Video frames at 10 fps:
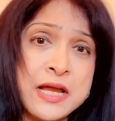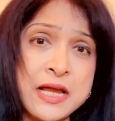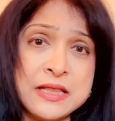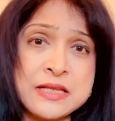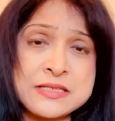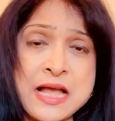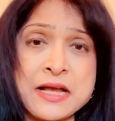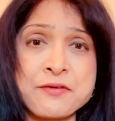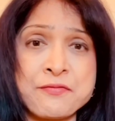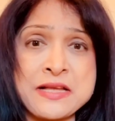in the
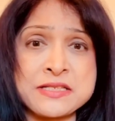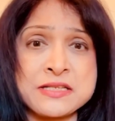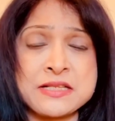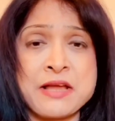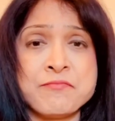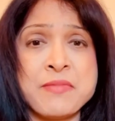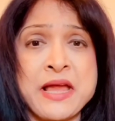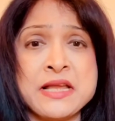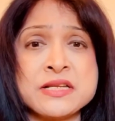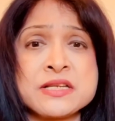sacrifices they have
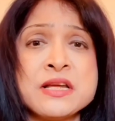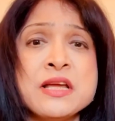made